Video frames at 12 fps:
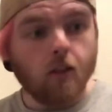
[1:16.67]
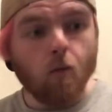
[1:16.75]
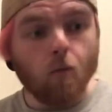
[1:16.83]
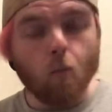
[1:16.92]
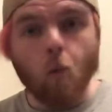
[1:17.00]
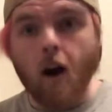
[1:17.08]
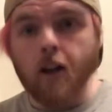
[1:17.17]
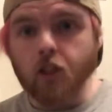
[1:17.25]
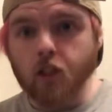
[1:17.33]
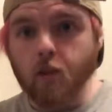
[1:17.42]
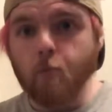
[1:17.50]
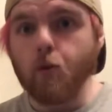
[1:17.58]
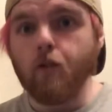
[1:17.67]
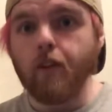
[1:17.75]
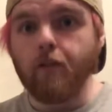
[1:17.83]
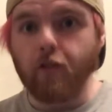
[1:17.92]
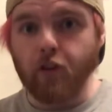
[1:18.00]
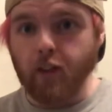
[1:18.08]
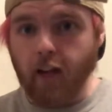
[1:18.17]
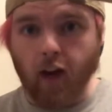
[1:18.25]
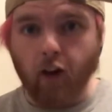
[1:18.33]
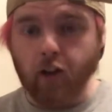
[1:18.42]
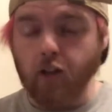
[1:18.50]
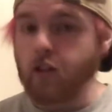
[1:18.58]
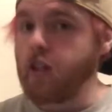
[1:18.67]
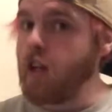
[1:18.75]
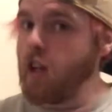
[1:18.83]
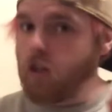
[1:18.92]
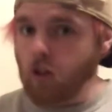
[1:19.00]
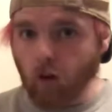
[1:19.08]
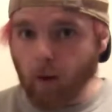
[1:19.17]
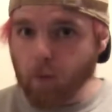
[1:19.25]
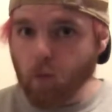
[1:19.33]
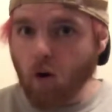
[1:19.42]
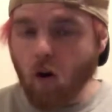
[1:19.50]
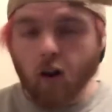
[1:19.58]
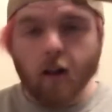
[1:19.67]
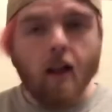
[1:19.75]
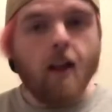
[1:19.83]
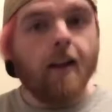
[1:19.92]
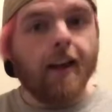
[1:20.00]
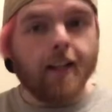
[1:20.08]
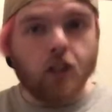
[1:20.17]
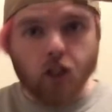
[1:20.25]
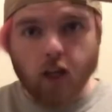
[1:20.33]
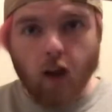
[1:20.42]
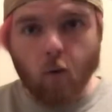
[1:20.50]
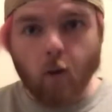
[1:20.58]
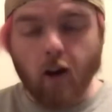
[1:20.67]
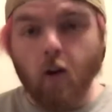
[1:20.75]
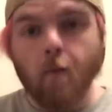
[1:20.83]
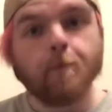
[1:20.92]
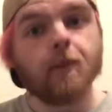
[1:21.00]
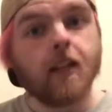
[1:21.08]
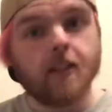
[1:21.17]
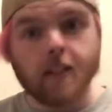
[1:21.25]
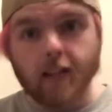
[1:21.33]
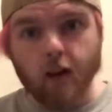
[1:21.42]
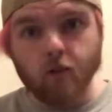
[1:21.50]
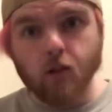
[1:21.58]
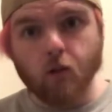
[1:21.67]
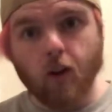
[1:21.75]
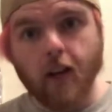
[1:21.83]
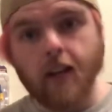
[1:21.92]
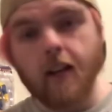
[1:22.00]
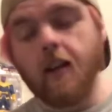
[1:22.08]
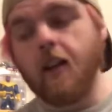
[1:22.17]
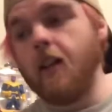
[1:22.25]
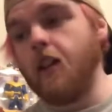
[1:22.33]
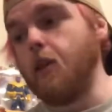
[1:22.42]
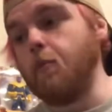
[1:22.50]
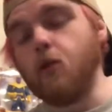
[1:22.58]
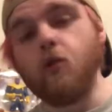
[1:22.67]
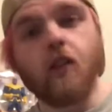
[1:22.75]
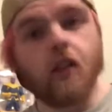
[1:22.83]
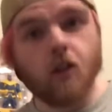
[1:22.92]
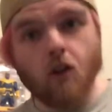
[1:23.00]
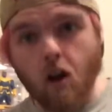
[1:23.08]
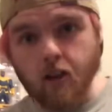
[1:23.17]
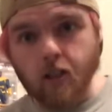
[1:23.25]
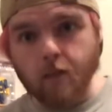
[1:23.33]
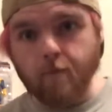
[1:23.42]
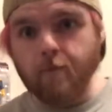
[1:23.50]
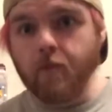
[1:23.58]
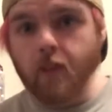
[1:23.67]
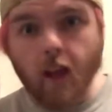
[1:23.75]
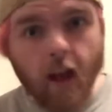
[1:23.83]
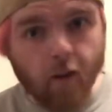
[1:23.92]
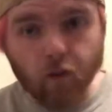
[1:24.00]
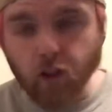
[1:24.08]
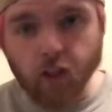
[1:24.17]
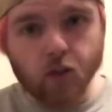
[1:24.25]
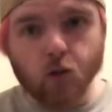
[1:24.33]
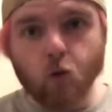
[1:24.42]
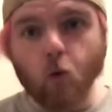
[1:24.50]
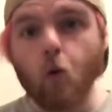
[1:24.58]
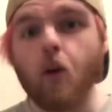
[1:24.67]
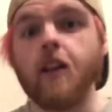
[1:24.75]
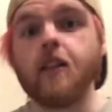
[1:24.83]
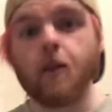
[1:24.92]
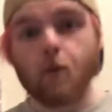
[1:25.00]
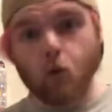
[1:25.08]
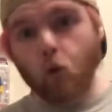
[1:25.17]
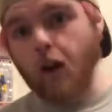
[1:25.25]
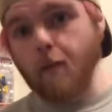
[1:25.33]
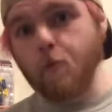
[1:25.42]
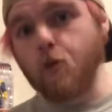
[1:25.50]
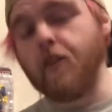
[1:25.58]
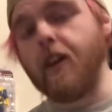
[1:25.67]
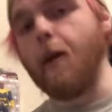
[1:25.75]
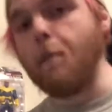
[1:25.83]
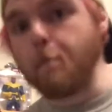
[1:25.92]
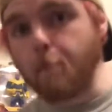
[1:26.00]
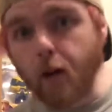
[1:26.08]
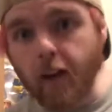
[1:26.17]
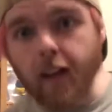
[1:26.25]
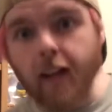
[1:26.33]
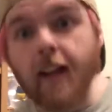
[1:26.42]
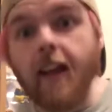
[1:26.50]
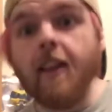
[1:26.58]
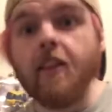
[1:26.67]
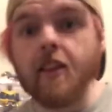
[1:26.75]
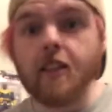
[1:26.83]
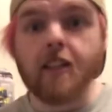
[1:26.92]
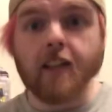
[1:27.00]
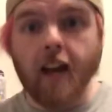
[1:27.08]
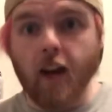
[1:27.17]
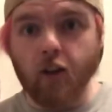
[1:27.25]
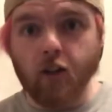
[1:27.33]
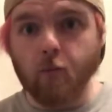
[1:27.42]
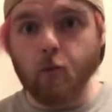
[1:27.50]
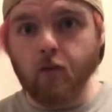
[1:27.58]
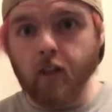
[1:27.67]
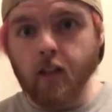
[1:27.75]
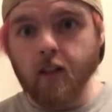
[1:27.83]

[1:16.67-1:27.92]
Watch the movie for the characters. Don't get me wrong, it's shot well, it sounds great, the music is awesome, everything is cool. It's a great movie, but this is a character movie.